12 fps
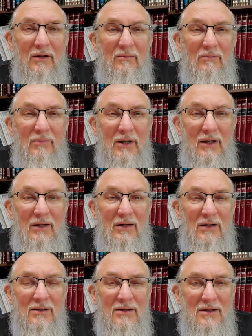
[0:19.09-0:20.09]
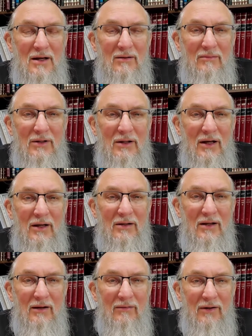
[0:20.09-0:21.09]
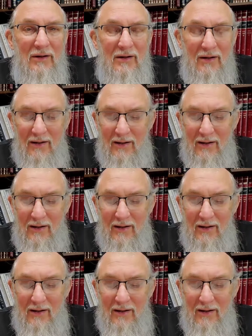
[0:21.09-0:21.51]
ben Zalman Halevi.